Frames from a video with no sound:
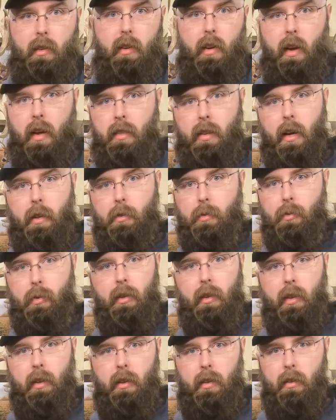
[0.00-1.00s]
and that's
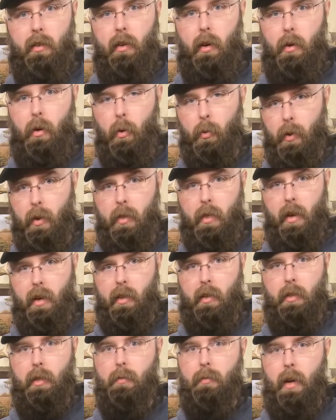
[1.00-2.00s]
really only thing
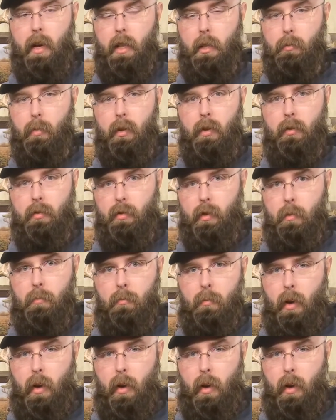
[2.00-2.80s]
that's available from